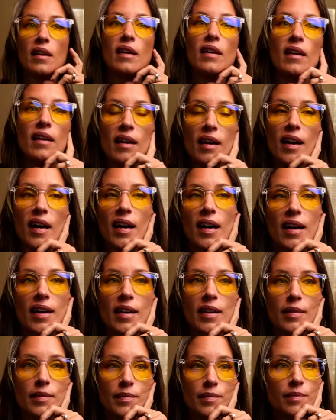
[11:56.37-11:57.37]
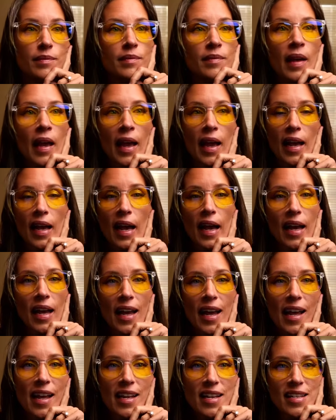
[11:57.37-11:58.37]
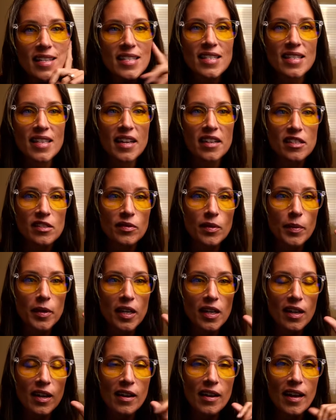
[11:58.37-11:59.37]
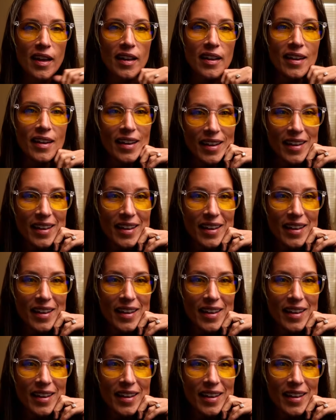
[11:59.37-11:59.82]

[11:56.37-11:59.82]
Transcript: Hey guys, thanks for being on.